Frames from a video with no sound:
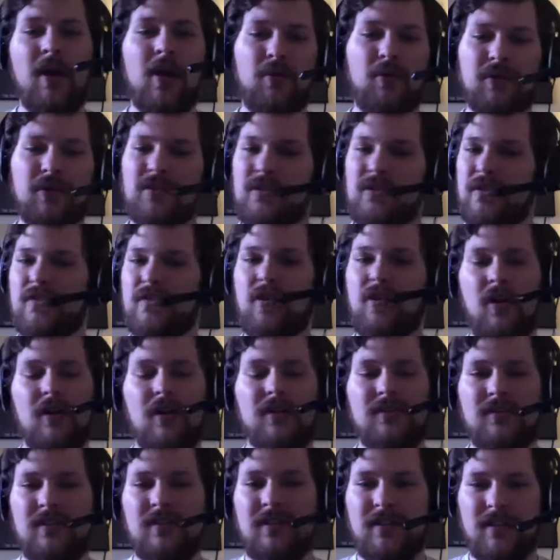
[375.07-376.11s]
which just
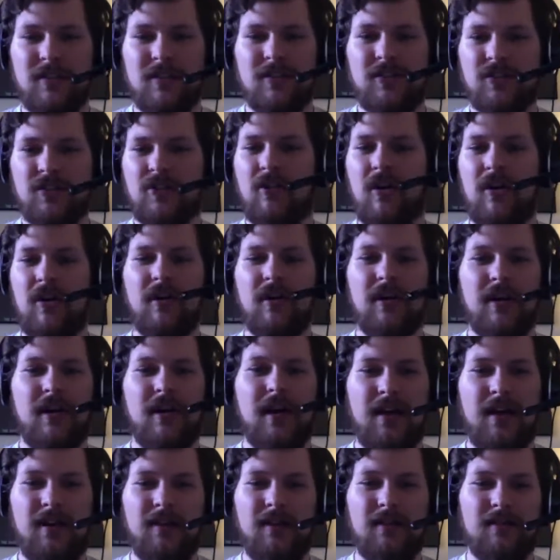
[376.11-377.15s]
causes it to chug
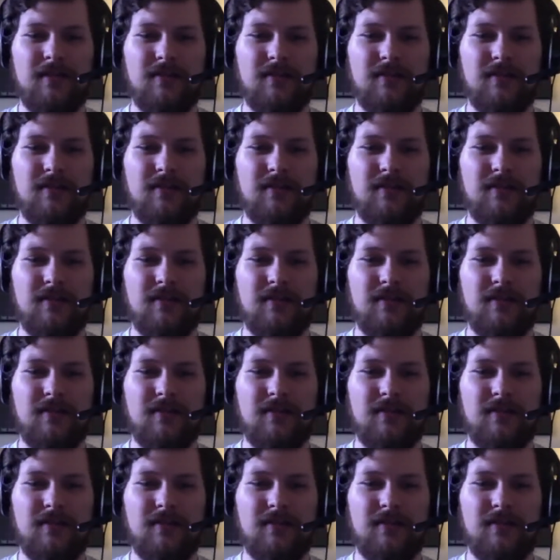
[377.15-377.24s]
at an